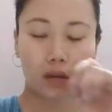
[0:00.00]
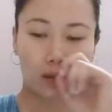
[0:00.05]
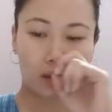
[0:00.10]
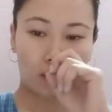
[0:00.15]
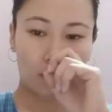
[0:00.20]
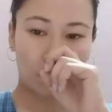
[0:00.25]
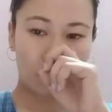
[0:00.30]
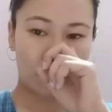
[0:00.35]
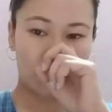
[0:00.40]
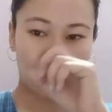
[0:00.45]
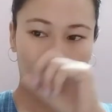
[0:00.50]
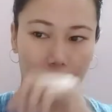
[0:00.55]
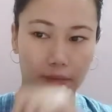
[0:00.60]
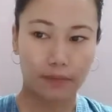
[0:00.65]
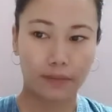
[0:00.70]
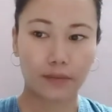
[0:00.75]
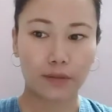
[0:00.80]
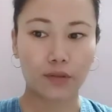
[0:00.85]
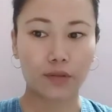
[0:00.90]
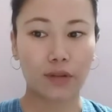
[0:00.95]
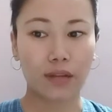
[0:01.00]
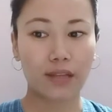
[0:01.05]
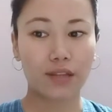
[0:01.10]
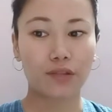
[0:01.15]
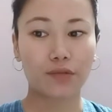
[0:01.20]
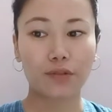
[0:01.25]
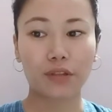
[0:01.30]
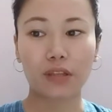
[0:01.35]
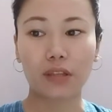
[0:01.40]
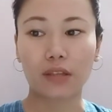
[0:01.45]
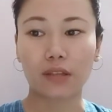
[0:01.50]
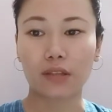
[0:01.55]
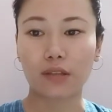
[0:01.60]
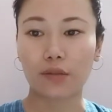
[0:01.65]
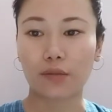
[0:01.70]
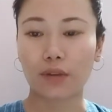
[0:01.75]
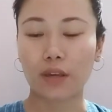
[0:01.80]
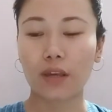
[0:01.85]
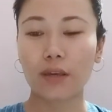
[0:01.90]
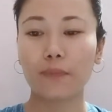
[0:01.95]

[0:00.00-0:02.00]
Okay, so let's read this. Okay,